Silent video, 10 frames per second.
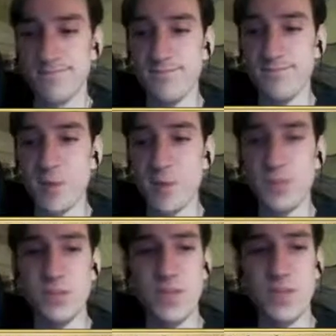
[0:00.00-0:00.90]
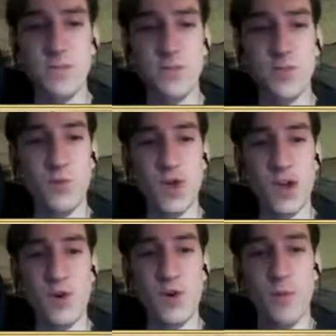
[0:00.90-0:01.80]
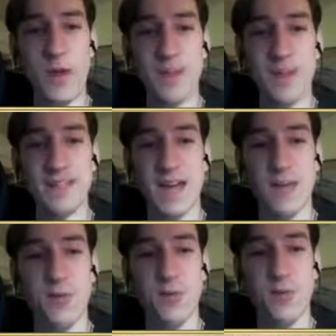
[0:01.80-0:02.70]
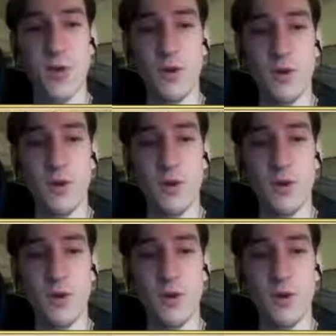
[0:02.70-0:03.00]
What's up, Keith? We're kind of going back in time for a moment.